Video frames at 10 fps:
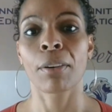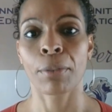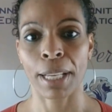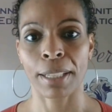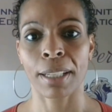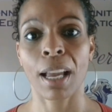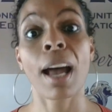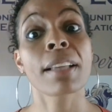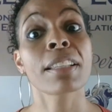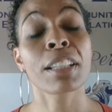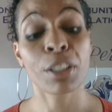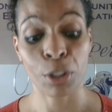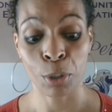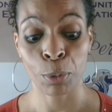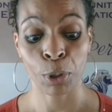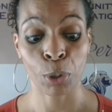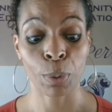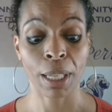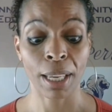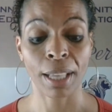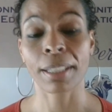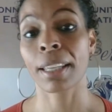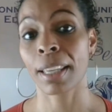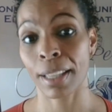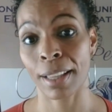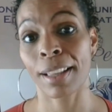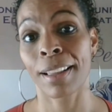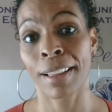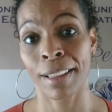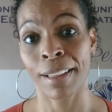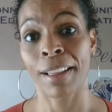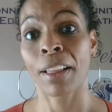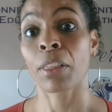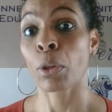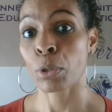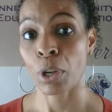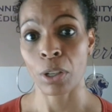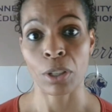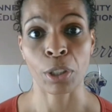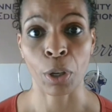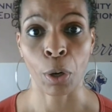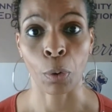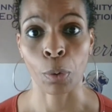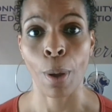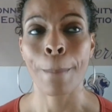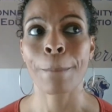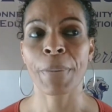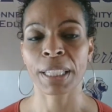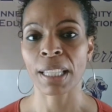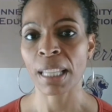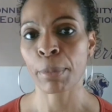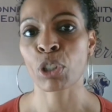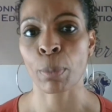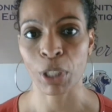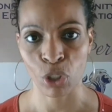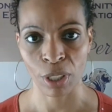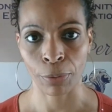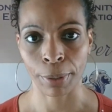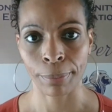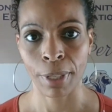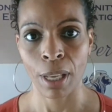Right. As a consumer, you can get those cards on your own, but the limits are much different.